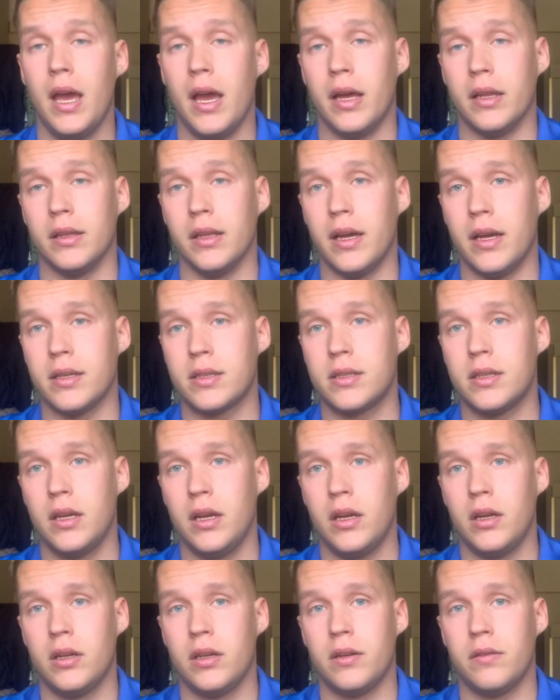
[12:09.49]
unless
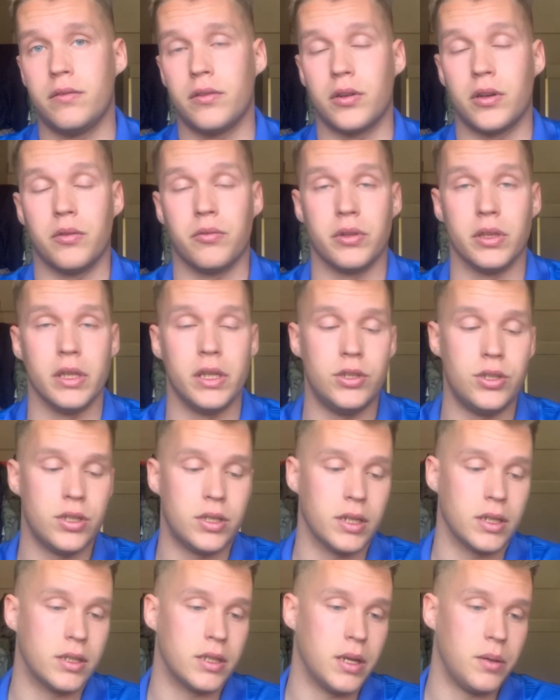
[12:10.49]
for a
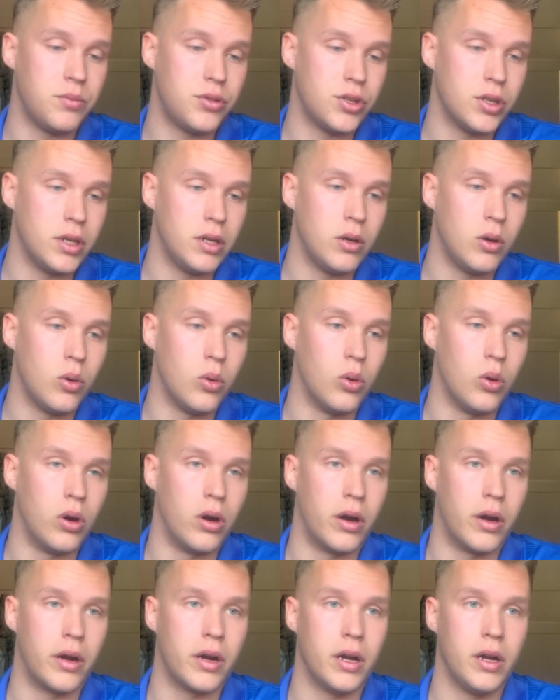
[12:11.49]
religious exemption
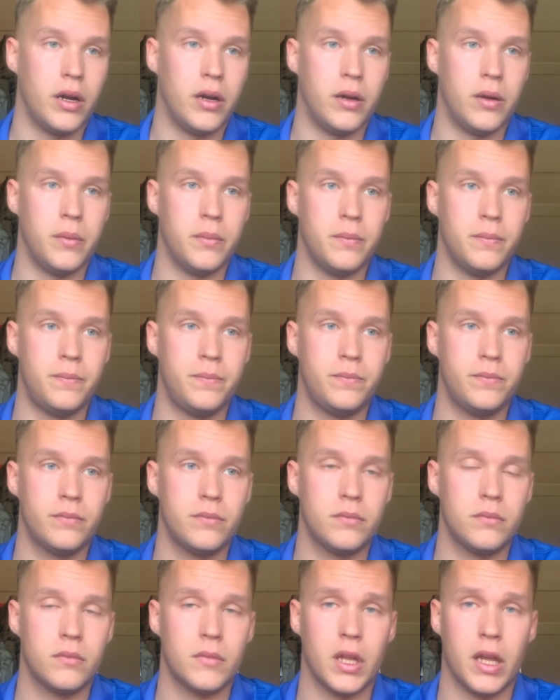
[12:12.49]
or
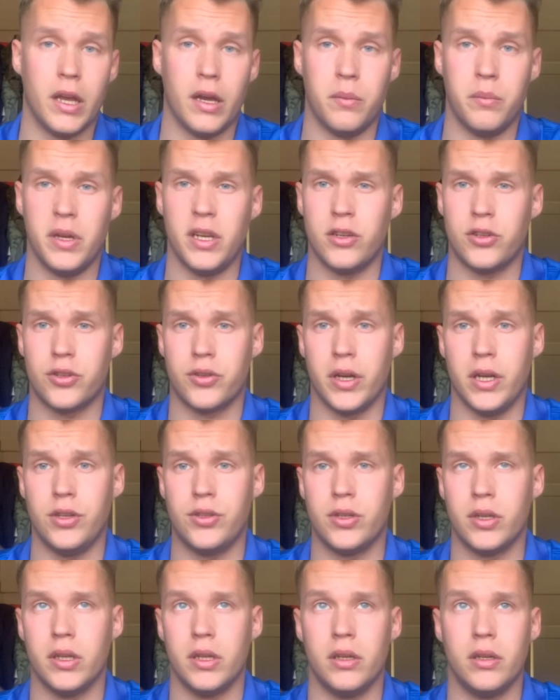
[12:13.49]

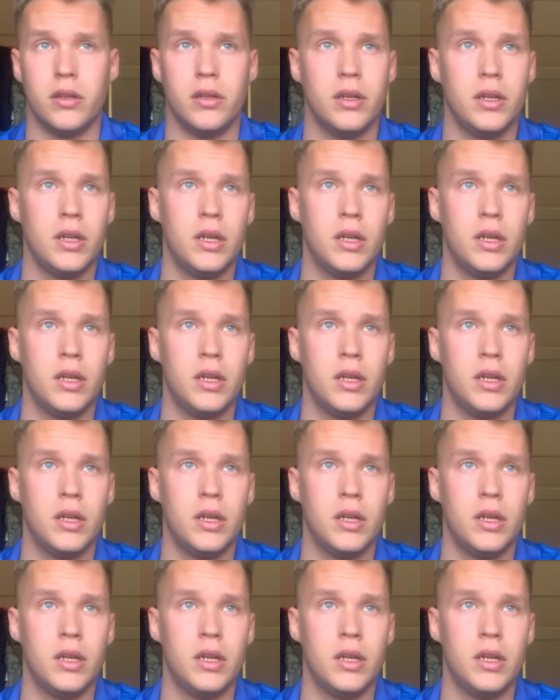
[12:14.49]
administration